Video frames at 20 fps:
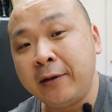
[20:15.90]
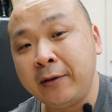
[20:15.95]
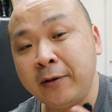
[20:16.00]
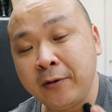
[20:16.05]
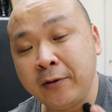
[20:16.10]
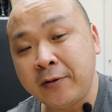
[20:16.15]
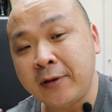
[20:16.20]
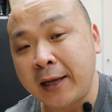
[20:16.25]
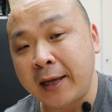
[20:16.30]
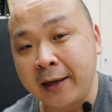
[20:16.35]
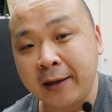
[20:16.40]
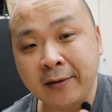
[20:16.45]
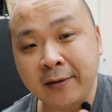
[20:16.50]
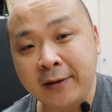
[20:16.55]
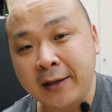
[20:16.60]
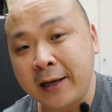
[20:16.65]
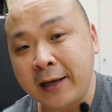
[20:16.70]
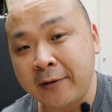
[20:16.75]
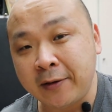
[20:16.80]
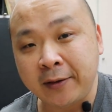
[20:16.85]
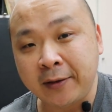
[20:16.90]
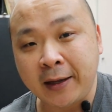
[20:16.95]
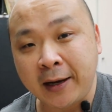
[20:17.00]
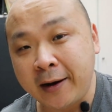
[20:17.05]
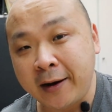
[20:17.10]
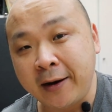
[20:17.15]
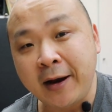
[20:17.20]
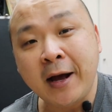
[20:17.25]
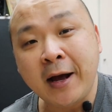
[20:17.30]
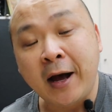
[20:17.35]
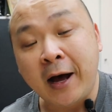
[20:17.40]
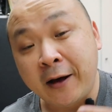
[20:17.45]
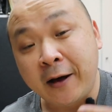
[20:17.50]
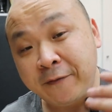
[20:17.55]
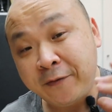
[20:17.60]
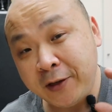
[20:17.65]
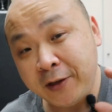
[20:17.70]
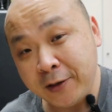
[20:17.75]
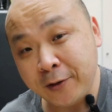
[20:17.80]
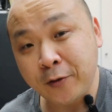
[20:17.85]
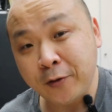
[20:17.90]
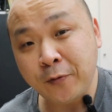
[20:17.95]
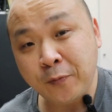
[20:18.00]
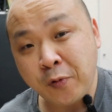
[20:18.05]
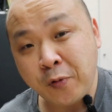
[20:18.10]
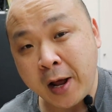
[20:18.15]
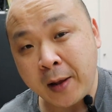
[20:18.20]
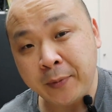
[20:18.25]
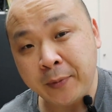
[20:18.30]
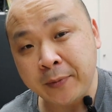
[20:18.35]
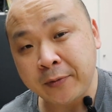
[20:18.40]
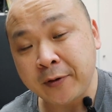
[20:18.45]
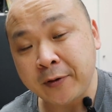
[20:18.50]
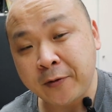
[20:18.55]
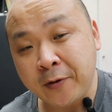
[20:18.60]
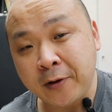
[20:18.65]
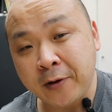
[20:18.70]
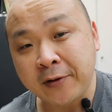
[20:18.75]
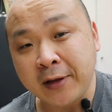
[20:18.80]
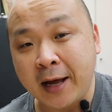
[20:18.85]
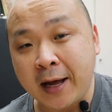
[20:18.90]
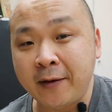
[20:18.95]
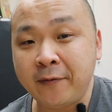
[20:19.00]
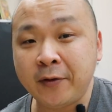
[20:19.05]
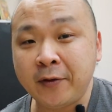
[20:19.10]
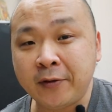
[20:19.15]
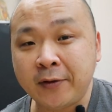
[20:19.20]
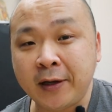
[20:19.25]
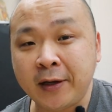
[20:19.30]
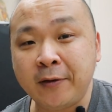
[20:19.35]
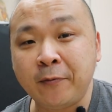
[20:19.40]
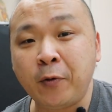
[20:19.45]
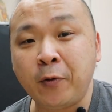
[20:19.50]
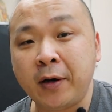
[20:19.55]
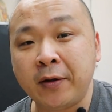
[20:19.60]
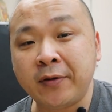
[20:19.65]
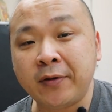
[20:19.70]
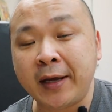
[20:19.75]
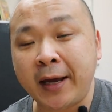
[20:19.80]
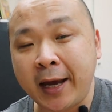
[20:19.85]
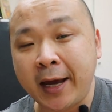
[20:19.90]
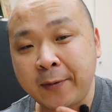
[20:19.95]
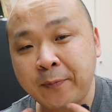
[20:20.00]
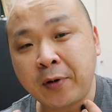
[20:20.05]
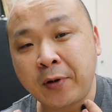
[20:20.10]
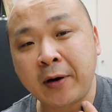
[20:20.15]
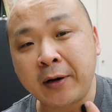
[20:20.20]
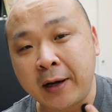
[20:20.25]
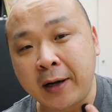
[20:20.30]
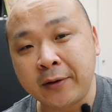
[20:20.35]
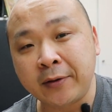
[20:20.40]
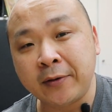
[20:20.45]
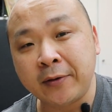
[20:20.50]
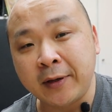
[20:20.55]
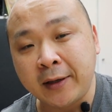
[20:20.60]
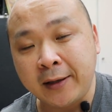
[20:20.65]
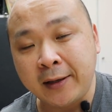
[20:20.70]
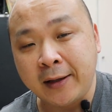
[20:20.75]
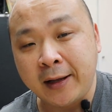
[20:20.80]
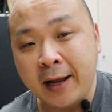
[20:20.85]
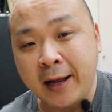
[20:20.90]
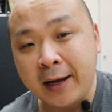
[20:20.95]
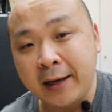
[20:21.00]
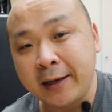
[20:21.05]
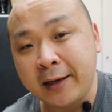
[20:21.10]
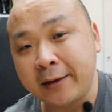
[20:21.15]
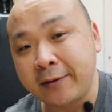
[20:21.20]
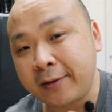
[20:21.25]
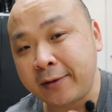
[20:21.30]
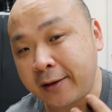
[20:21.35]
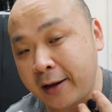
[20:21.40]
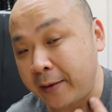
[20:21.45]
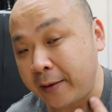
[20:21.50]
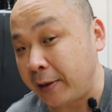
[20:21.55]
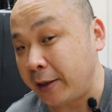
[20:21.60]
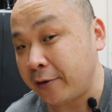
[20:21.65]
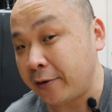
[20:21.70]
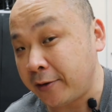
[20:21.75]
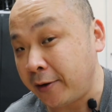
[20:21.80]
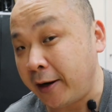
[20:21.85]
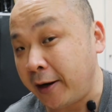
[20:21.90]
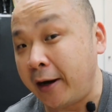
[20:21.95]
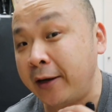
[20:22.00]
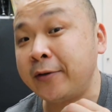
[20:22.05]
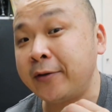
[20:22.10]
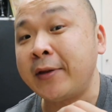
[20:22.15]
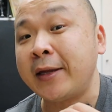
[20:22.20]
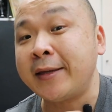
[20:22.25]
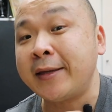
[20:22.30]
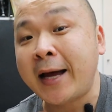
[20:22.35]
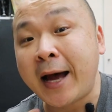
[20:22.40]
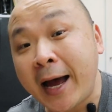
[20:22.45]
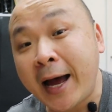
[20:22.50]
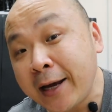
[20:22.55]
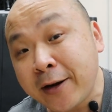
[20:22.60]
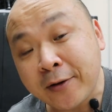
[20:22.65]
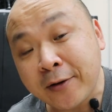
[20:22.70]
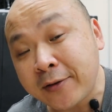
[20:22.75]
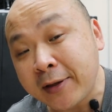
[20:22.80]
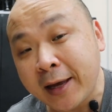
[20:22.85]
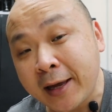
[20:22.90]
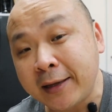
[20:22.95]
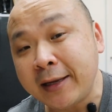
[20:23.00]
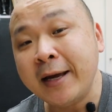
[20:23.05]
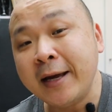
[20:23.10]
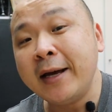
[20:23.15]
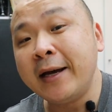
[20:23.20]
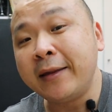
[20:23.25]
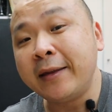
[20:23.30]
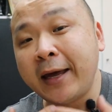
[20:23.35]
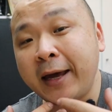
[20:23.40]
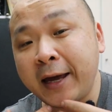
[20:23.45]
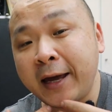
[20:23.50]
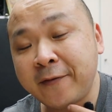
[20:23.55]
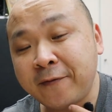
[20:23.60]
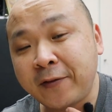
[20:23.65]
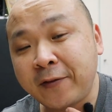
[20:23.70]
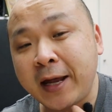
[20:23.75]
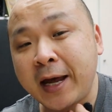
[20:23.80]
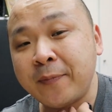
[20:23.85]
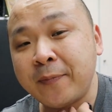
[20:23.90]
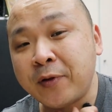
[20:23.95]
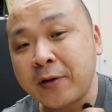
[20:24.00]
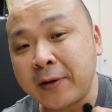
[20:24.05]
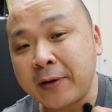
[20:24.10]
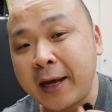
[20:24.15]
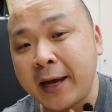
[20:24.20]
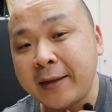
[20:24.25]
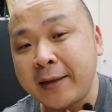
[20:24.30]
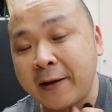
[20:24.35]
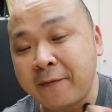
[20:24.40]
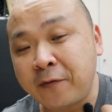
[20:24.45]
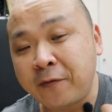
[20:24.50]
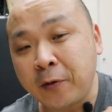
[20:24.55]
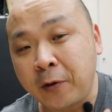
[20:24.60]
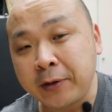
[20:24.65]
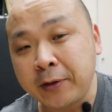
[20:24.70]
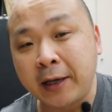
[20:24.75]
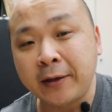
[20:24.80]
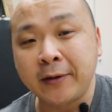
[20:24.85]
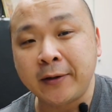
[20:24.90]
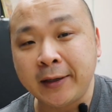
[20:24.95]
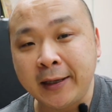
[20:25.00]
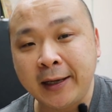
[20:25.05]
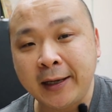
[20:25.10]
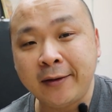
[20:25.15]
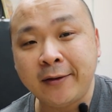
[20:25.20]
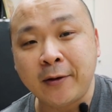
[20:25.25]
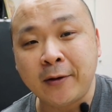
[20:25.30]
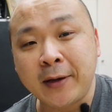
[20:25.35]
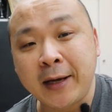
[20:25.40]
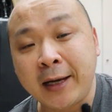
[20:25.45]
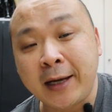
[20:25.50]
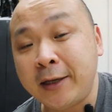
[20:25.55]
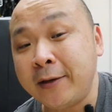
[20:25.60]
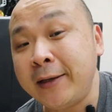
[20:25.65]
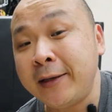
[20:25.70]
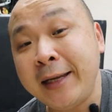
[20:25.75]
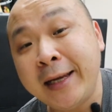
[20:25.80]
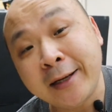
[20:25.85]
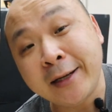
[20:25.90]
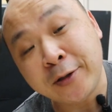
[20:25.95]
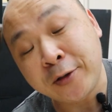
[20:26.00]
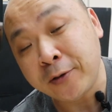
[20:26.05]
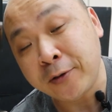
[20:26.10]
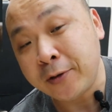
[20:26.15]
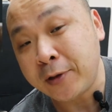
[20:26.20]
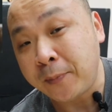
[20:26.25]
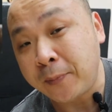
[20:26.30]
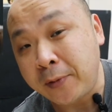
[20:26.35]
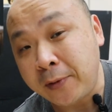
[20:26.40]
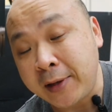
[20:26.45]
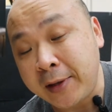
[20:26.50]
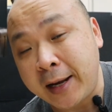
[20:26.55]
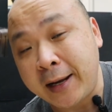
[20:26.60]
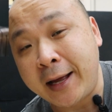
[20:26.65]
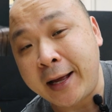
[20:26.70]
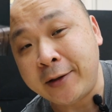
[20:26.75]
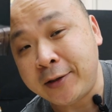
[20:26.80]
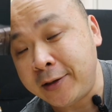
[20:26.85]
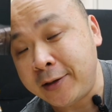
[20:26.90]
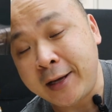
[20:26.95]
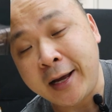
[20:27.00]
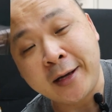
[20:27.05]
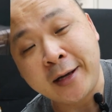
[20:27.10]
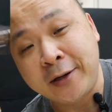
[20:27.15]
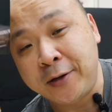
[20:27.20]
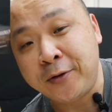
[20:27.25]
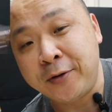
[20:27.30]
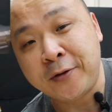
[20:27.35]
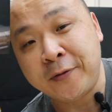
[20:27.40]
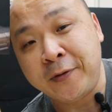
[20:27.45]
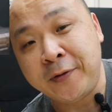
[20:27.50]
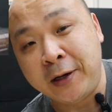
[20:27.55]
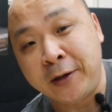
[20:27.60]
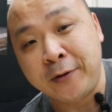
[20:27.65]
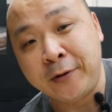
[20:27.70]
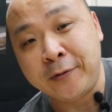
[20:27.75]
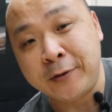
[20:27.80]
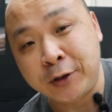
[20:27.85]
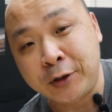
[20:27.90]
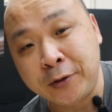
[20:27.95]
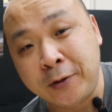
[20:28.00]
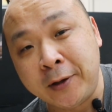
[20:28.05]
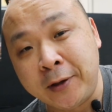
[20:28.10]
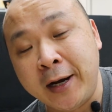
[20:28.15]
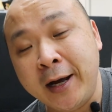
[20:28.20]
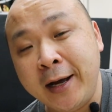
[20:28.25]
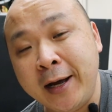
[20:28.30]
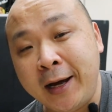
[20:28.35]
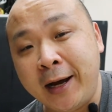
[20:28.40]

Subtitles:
loose ends here and there. A few problems, of course, obviously, was the head part under the lion's, I mean, sorry, under the tiger's head. The head flaps, okay, that fold underneath, okay, you need a tool to pull that out. You're not going to use your fingers for sure,